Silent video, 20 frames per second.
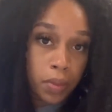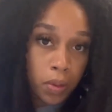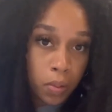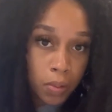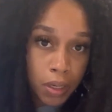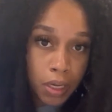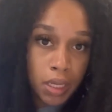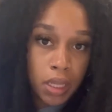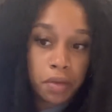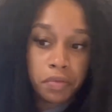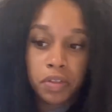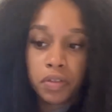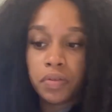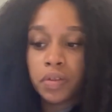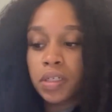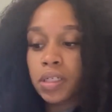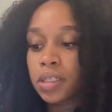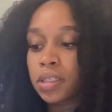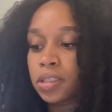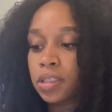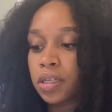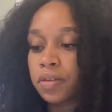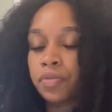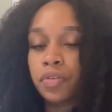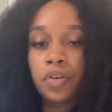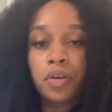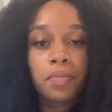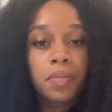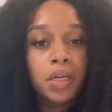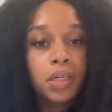wear gloves for this if
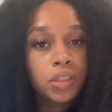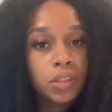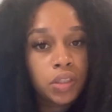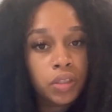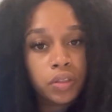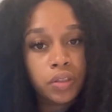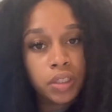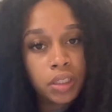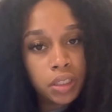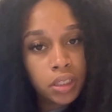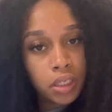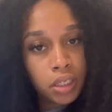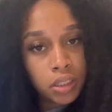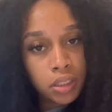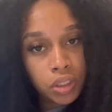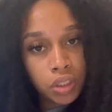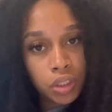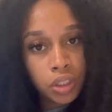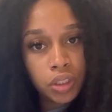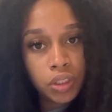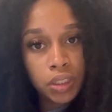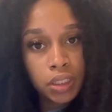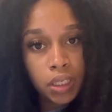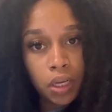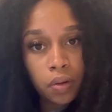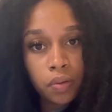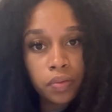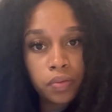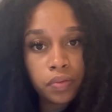you're administering it to yourself.